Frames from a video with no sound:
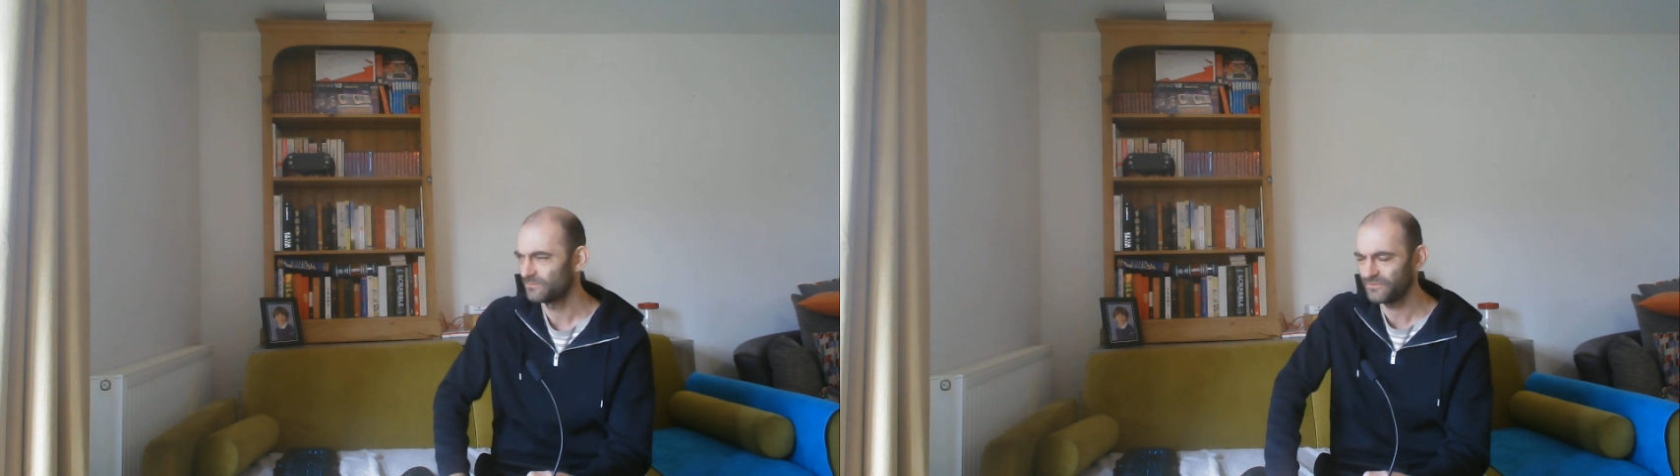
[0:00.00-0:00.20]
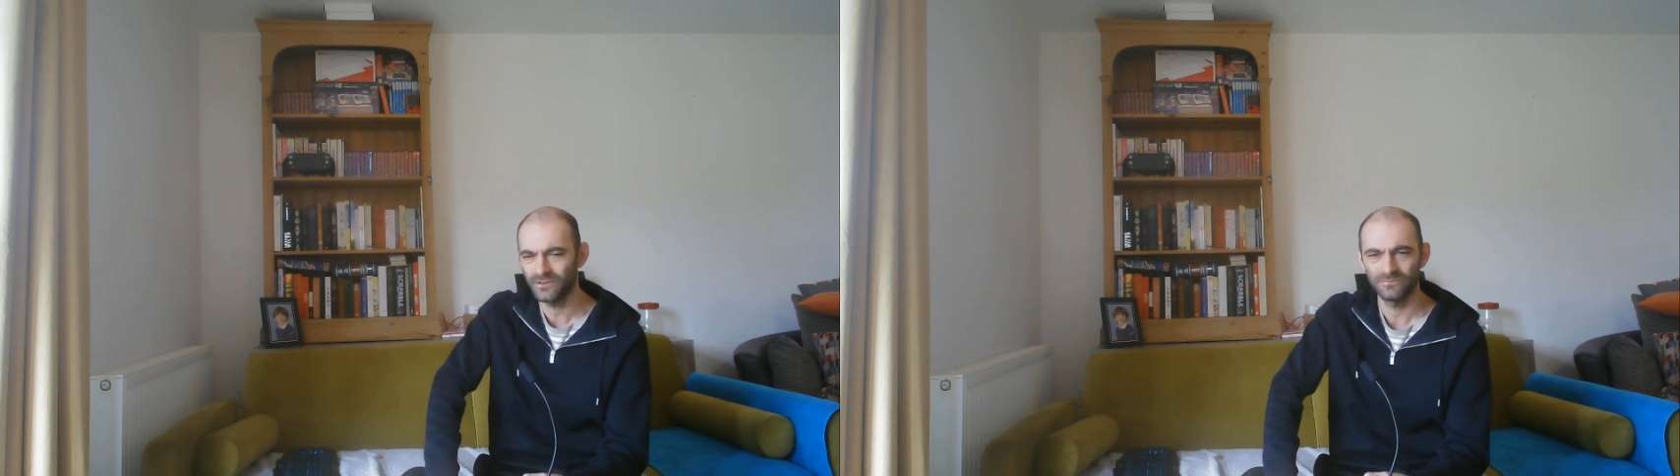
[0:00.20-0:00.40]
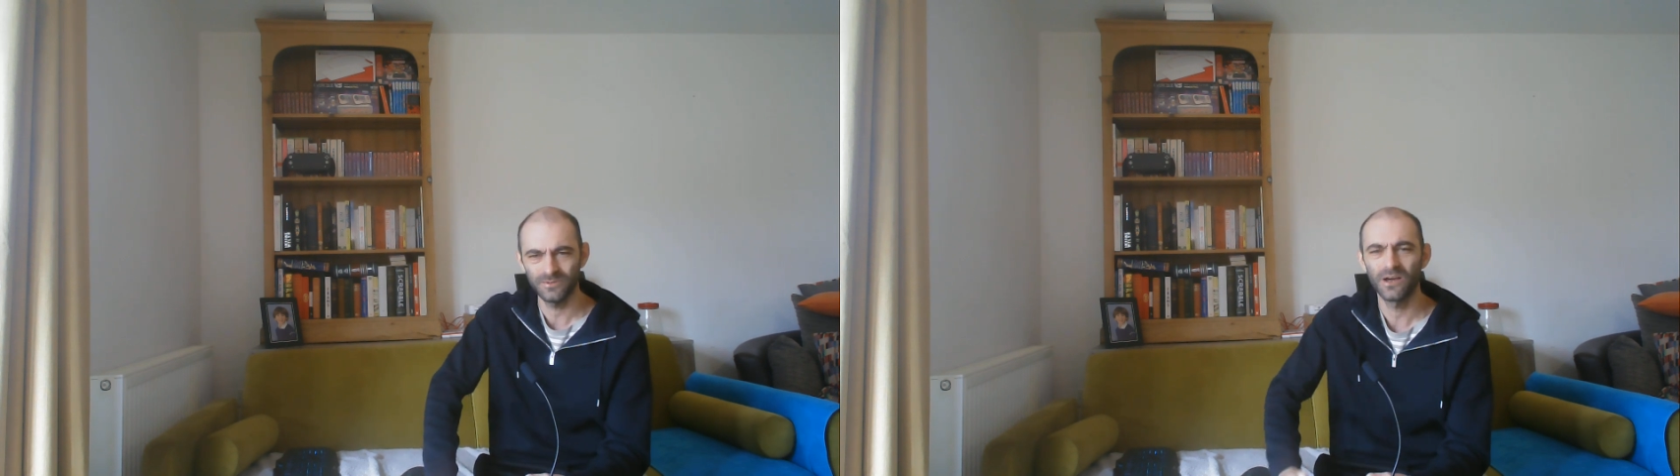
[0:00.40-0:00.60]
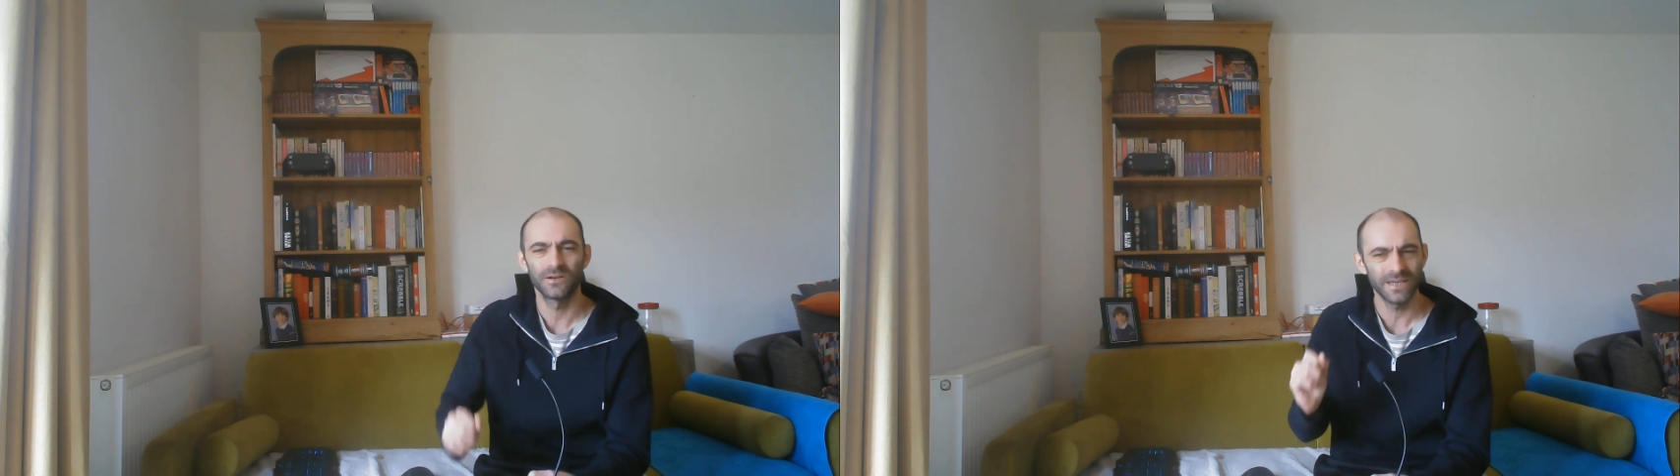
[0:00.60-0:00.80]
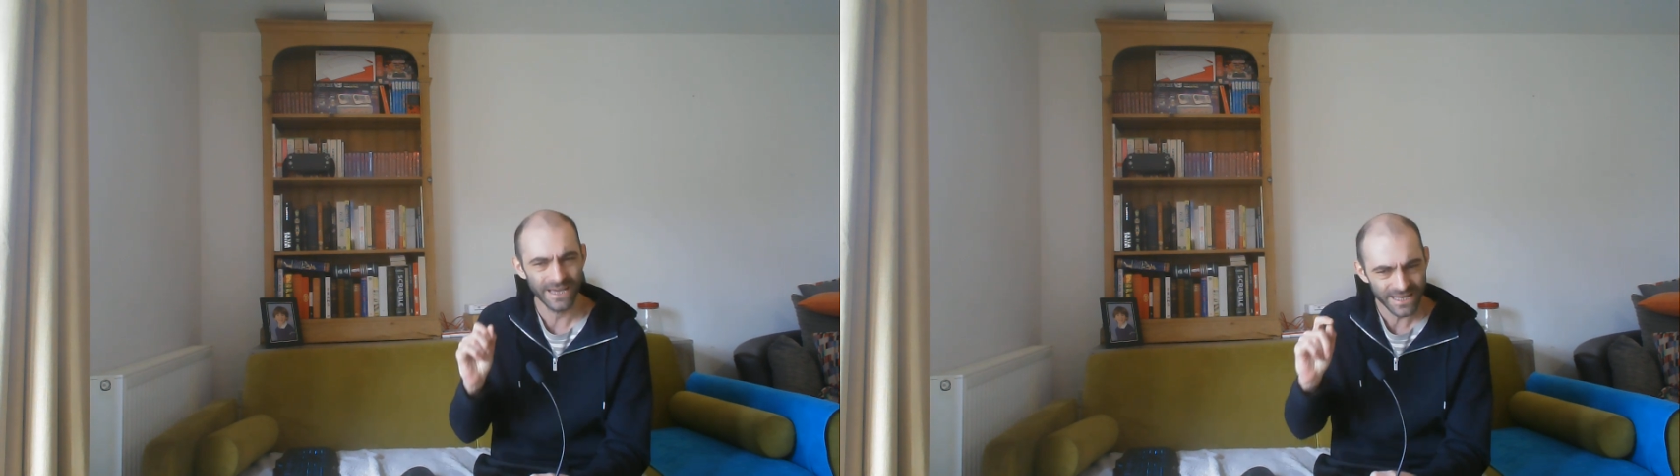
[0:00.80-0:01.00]
Fuck, no,
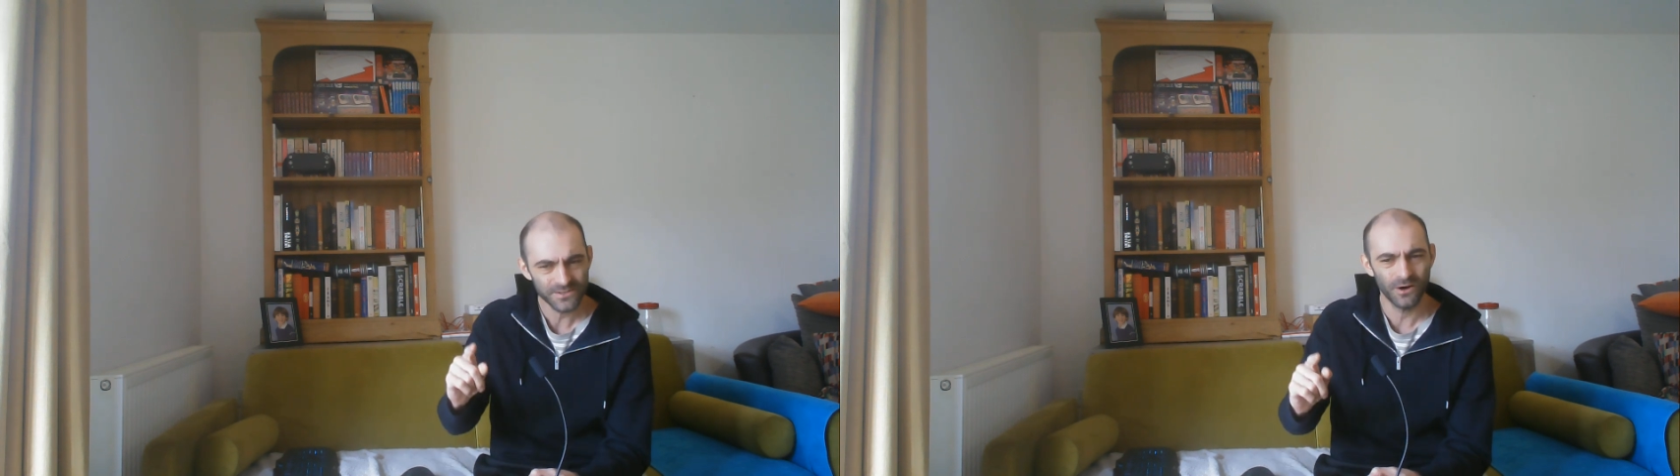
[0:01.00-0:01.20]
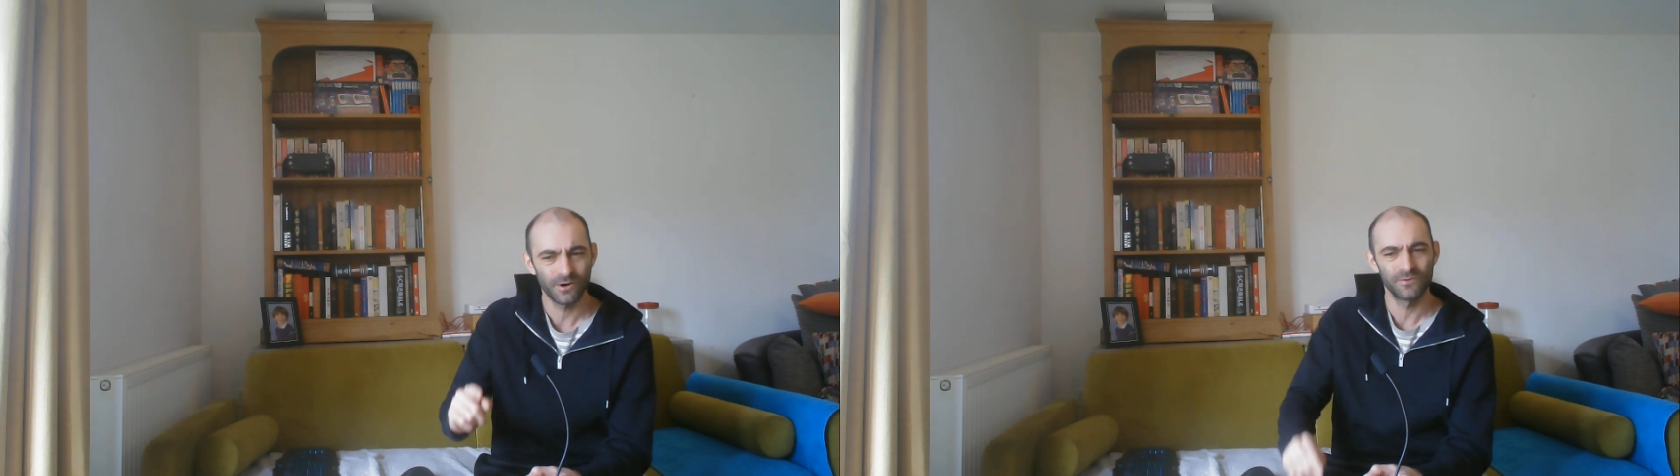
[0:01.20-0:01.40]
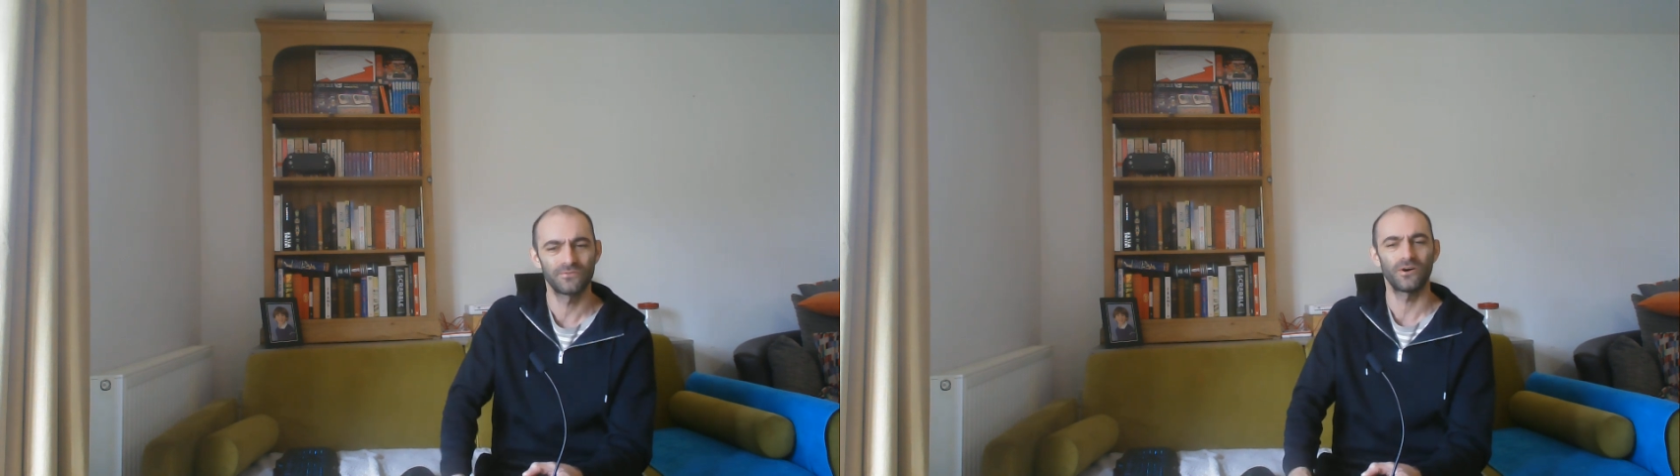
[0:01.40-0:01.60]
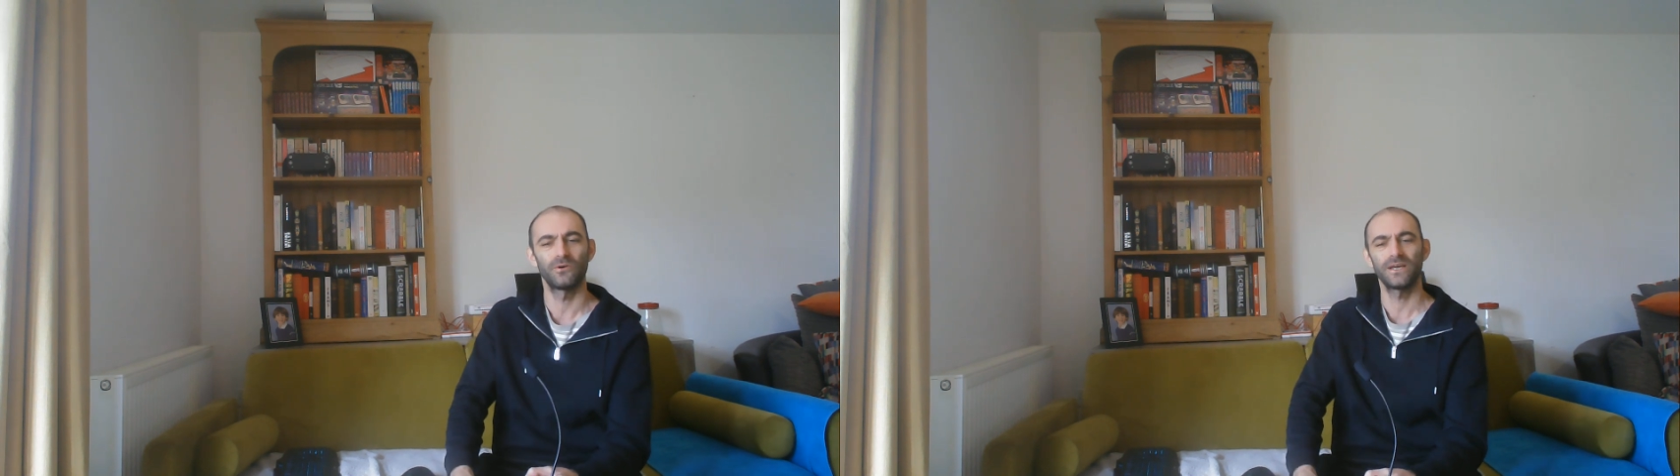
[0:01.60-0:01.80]
it is our own fault.